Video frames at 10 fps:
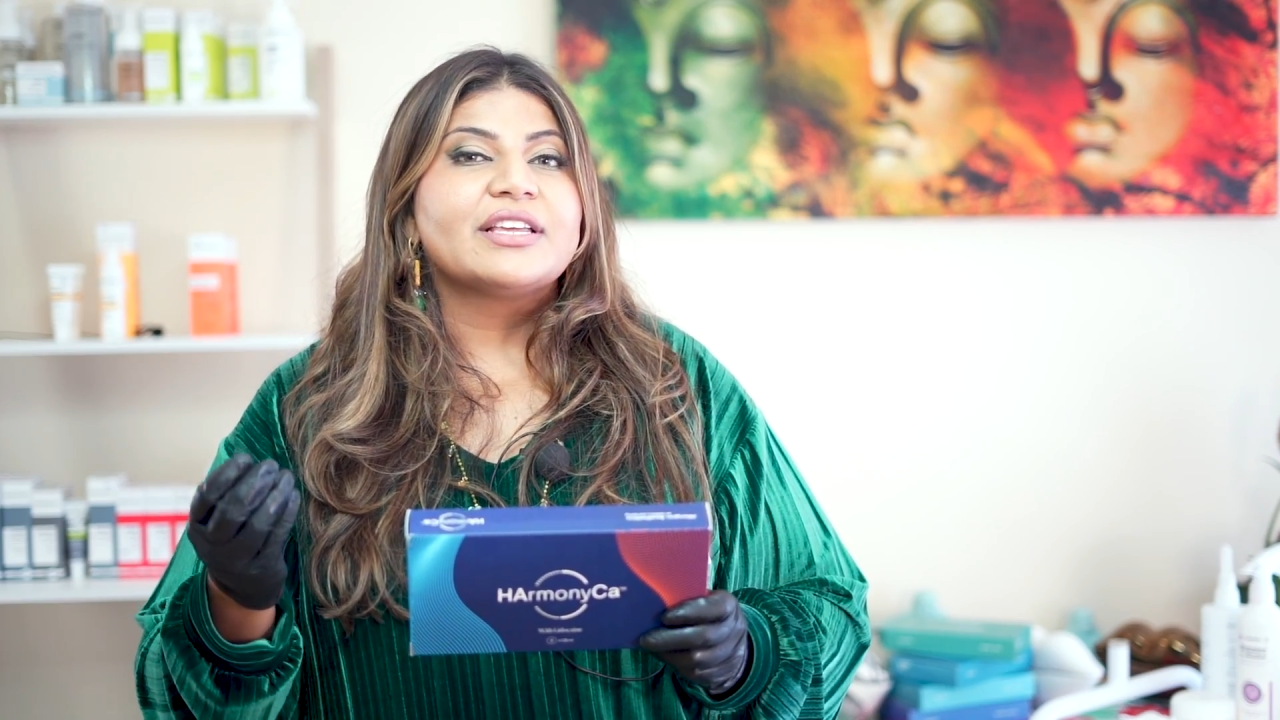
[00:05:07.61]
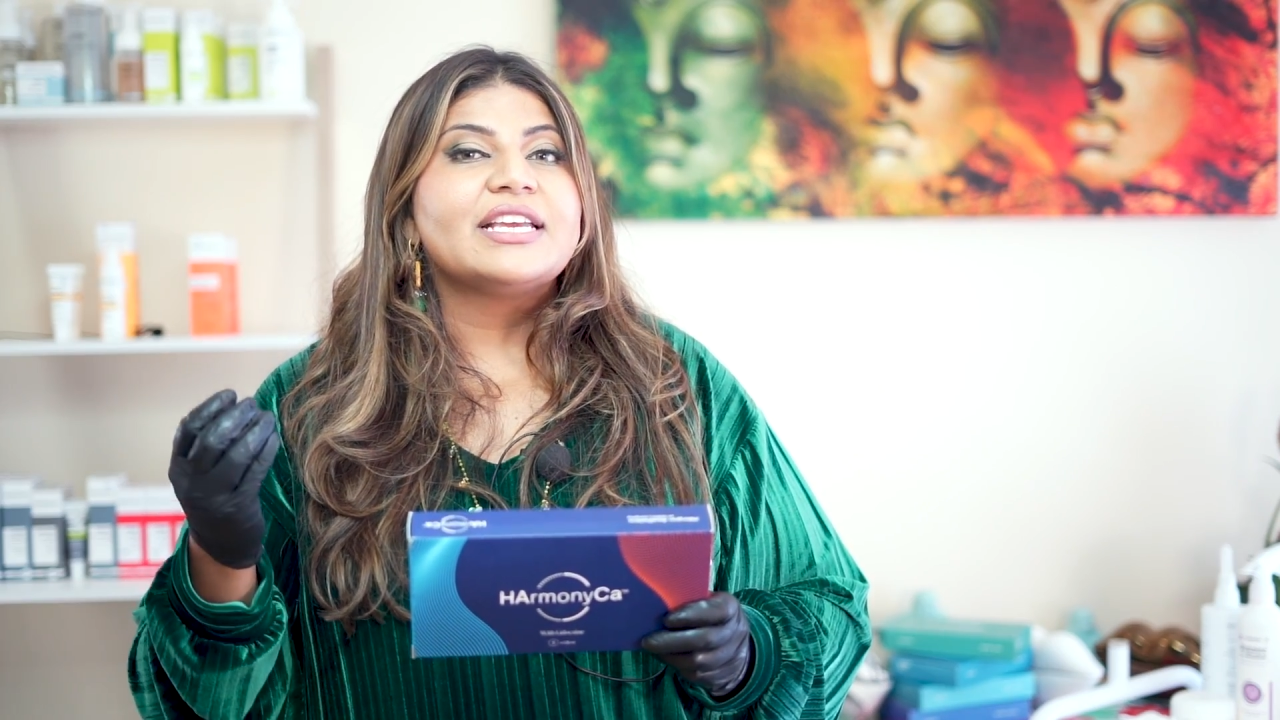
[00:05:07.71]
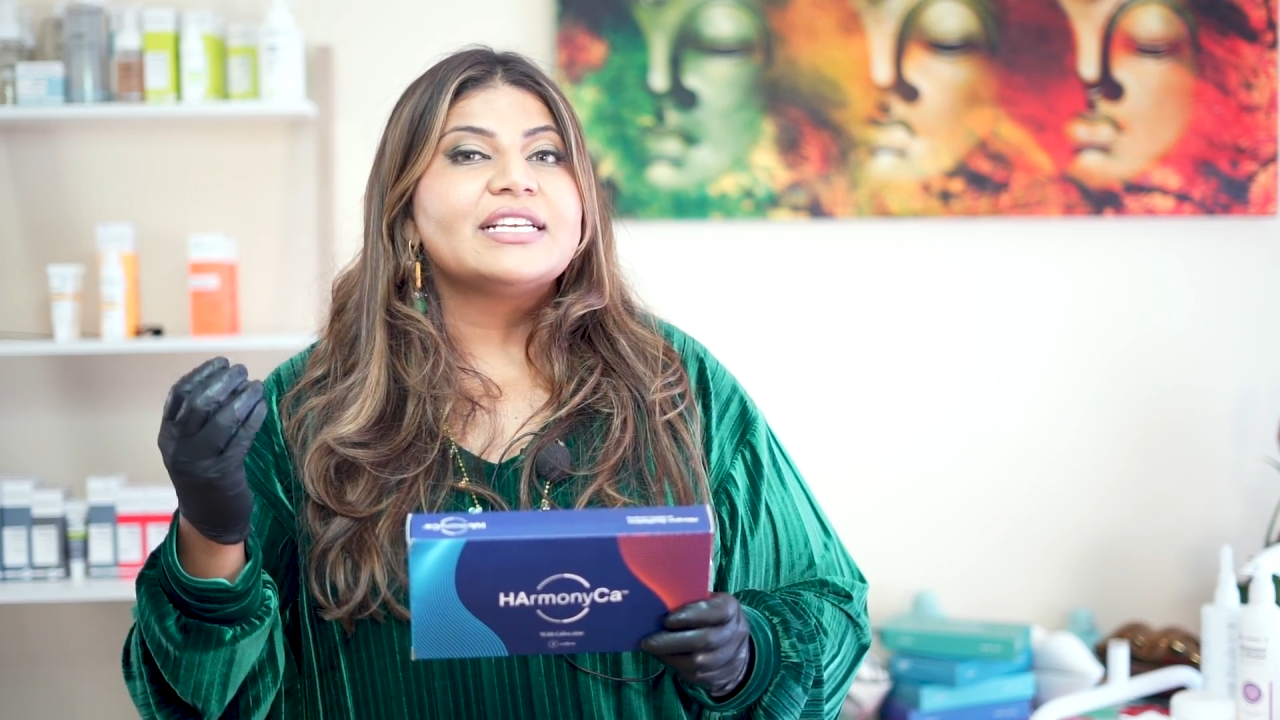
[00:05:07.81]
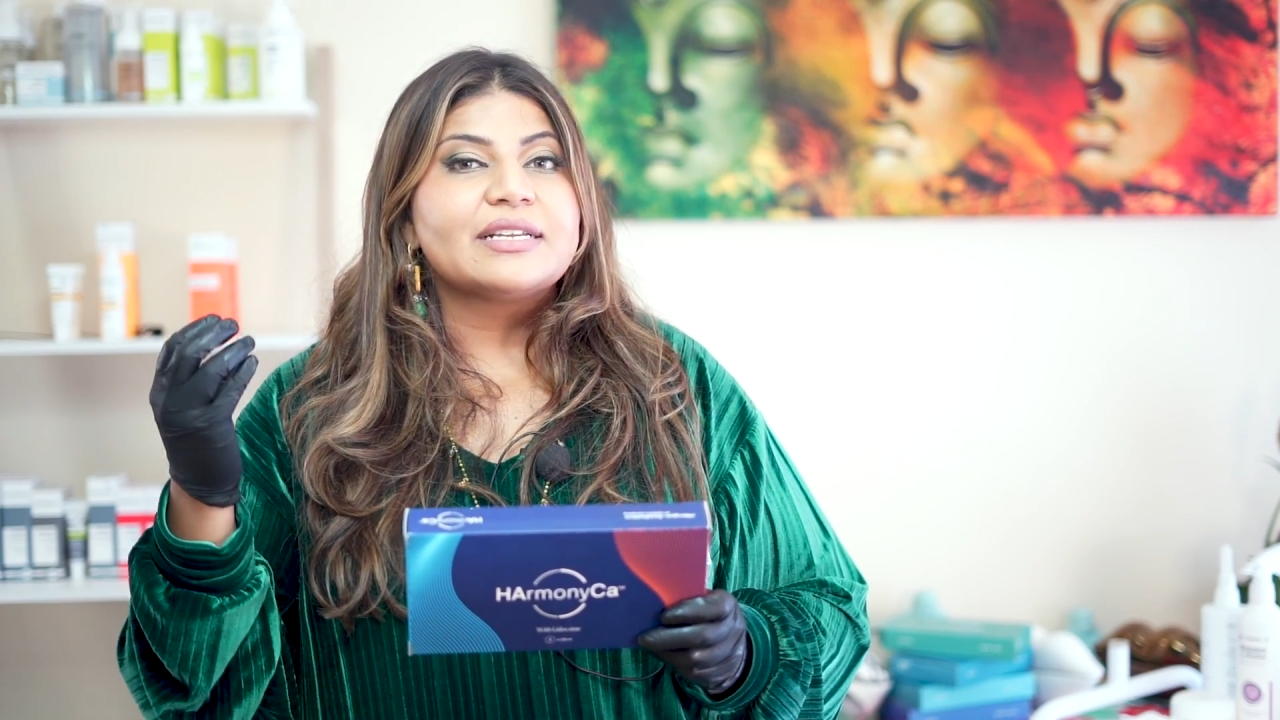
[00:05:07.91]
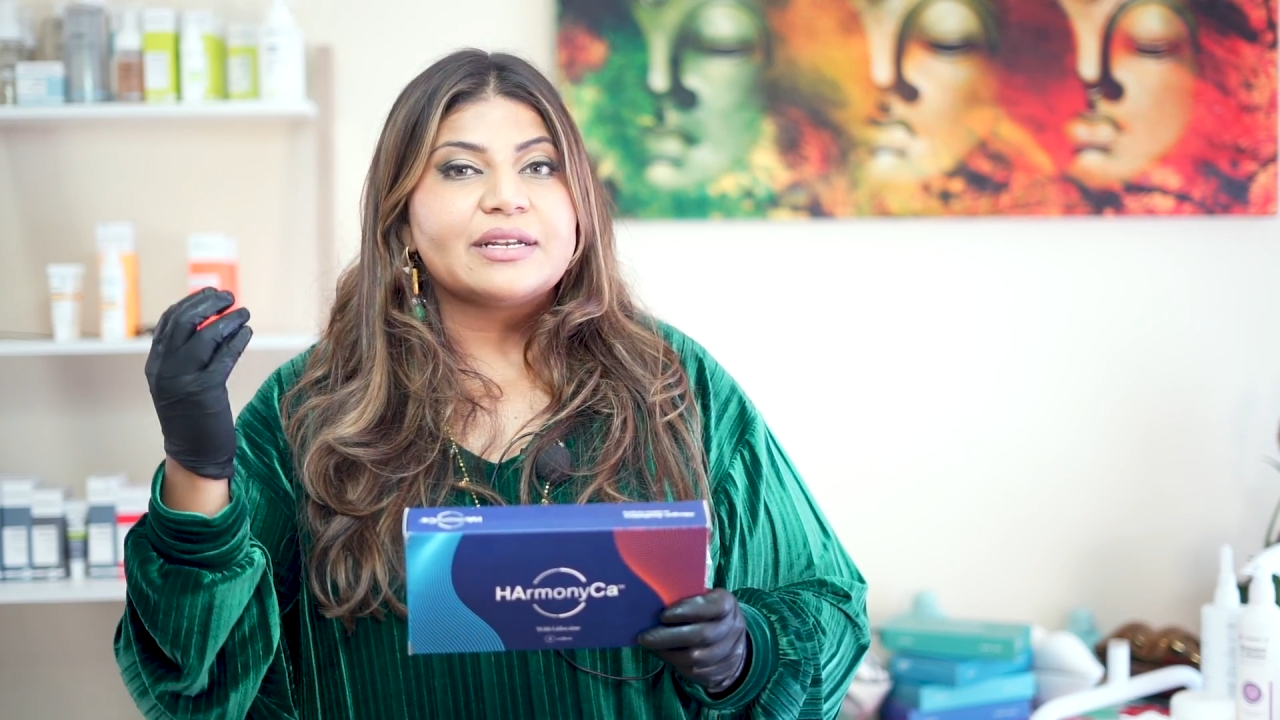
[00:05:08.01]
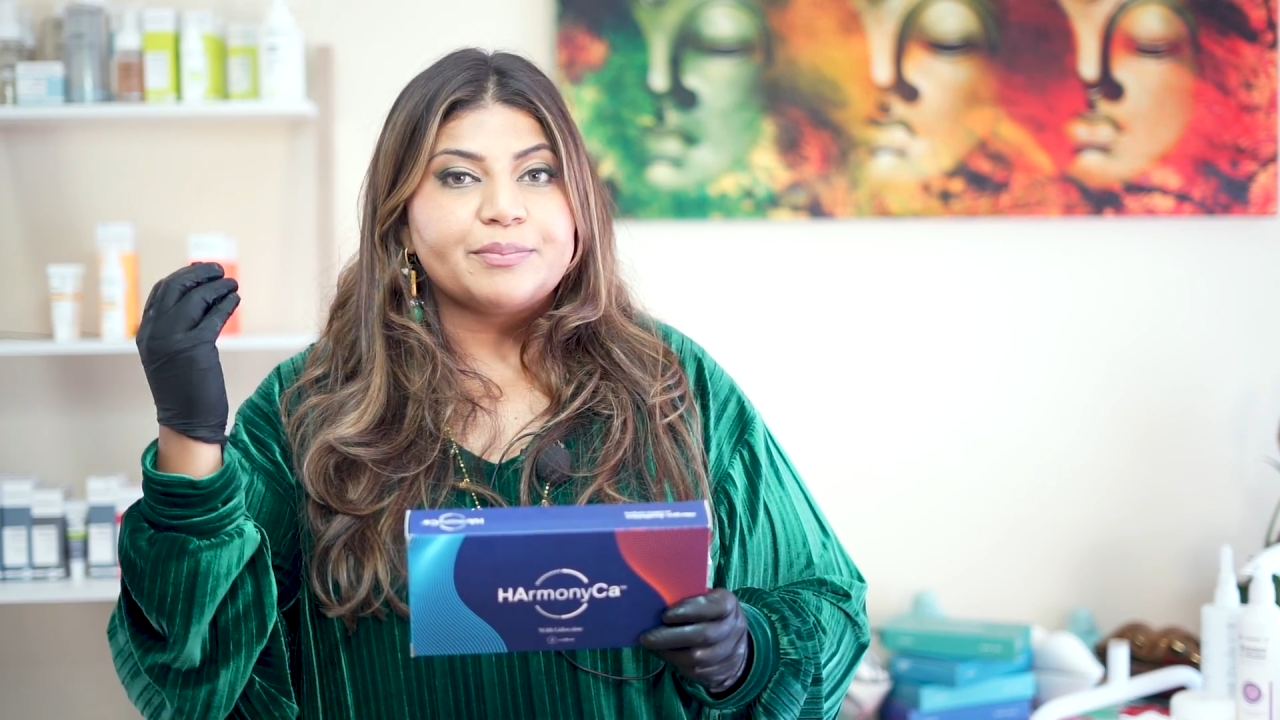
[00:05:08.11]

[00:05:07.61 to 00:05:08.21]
there is an